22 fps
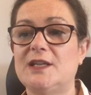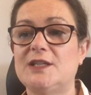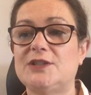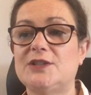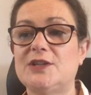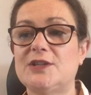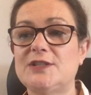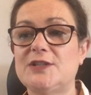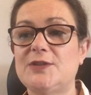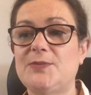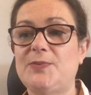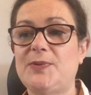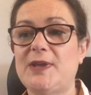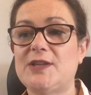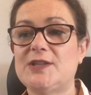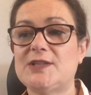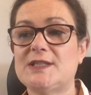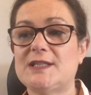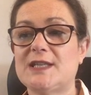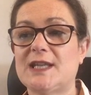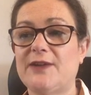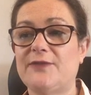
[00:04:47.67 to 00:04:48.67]
Does the
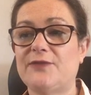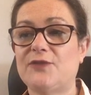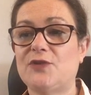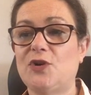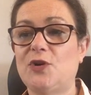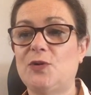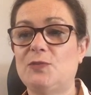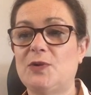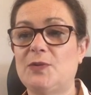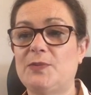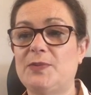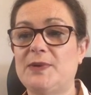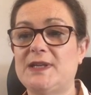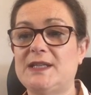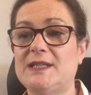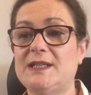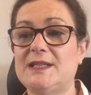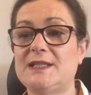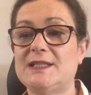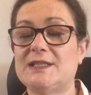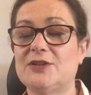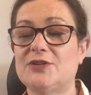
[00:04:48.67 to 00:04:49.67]
patient have
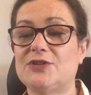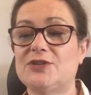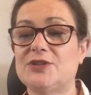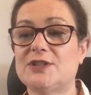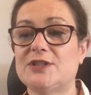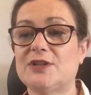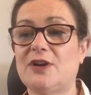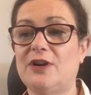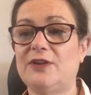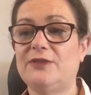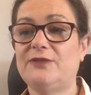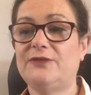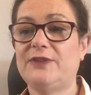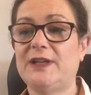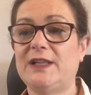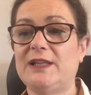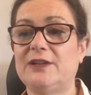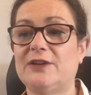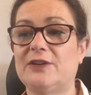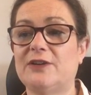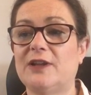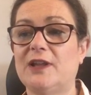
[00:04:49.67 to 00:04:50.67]
comorbidities such as heart
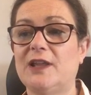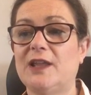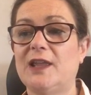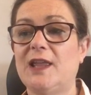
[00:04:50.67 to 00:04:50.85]
failure?